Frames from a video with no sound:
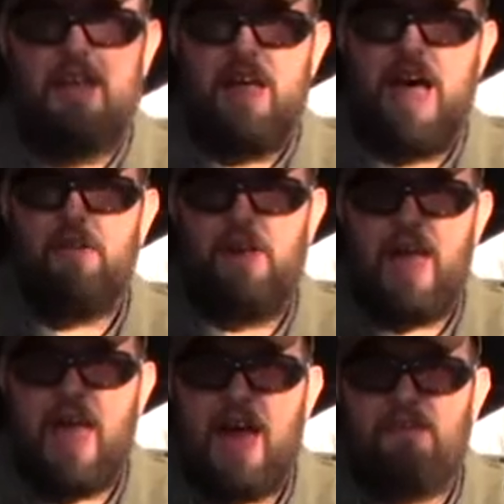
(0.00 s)
I would
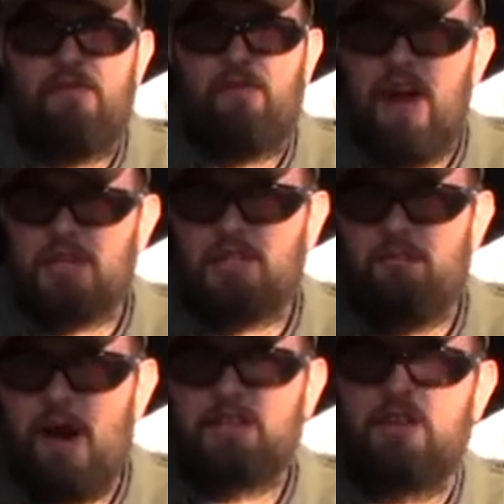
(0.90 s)
add fresh
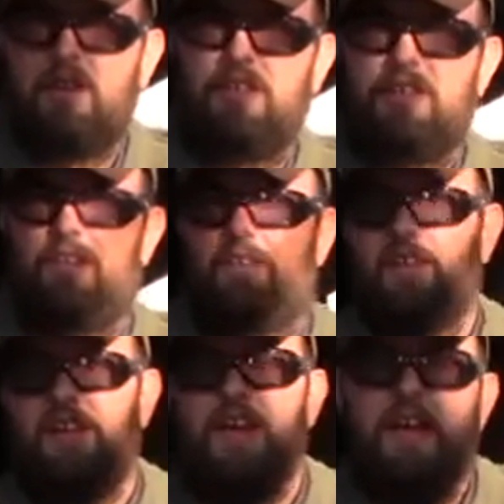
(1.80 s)
mustard to them.
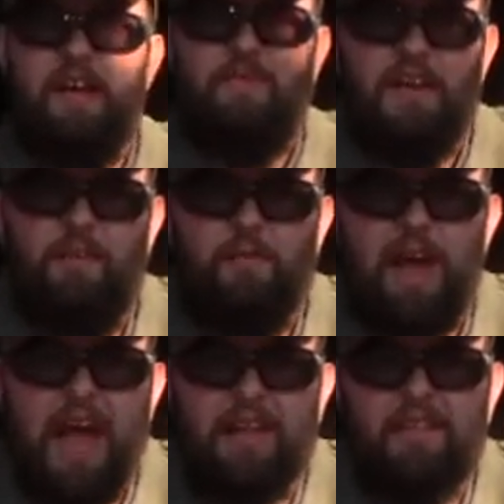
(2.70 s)
If they were
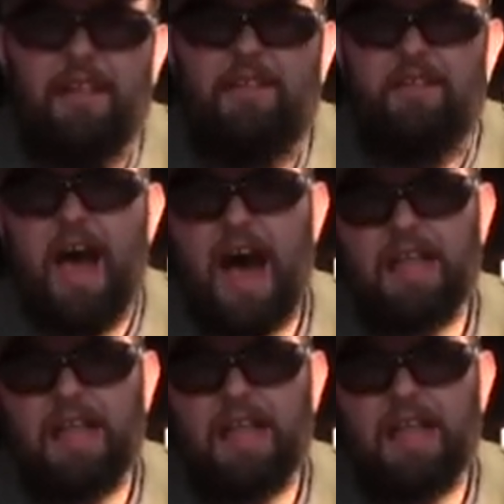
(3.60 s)
packed in hot